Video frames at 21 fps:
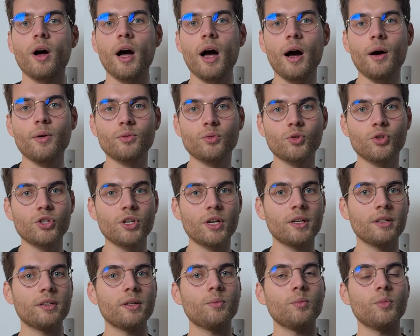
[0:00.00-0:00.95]
how to
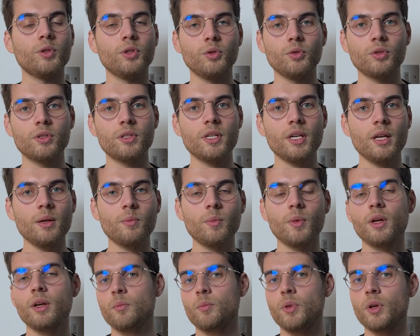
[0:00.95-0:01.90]
share them with your team,
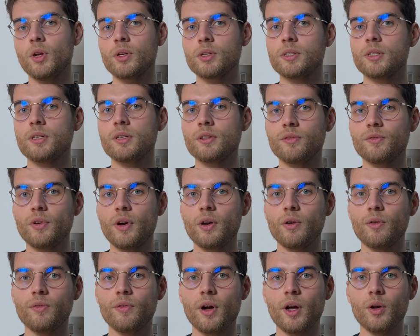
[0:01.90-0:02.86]
because this is
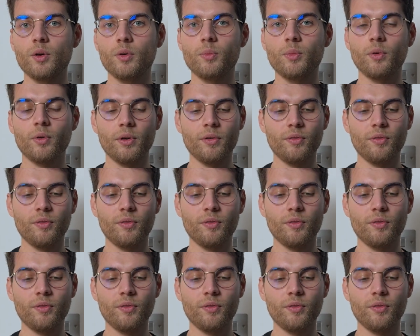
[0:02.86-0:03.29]
very valuable.